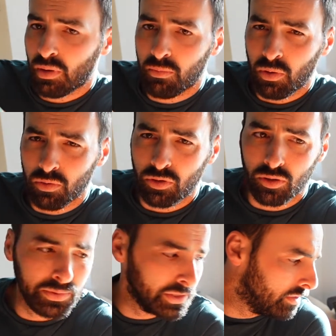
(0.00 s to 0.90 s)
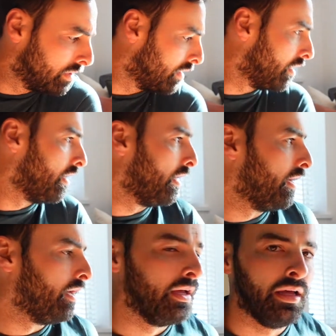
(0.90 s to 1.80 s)
wardrobes,
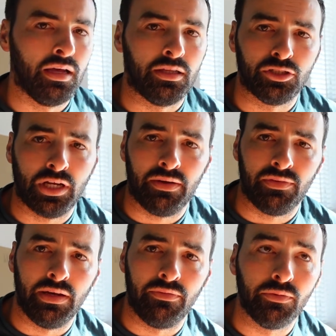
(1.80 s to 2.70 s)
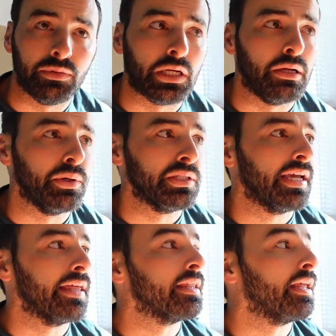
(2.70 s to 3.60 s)
and a chair for the living room, which we're going to put
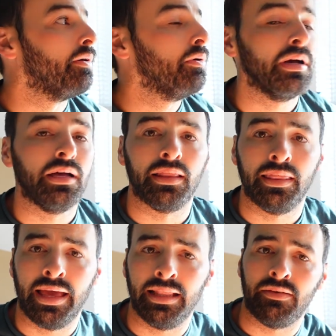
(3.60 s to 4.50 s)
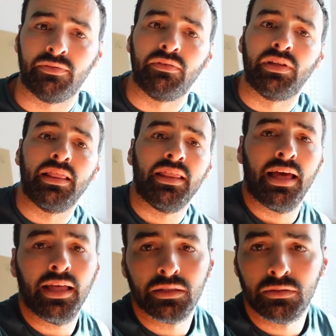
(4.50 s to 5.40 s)
together now. And then after I've done
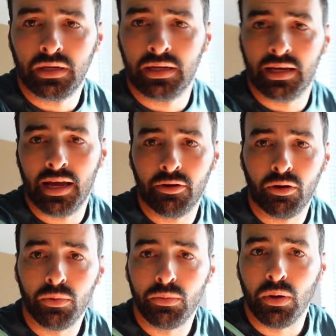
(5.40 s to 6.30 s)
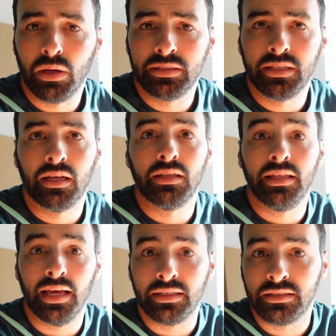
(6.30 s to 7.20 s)
that, I'm going to carry on with what I started
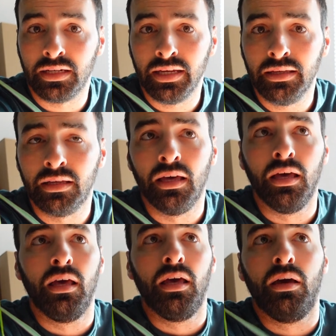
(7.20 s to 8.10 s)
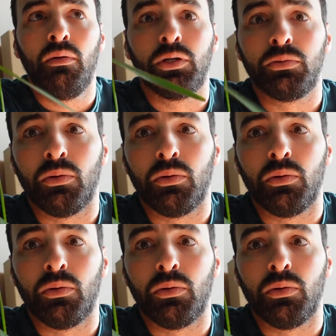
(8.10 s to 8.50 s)
yesterday, which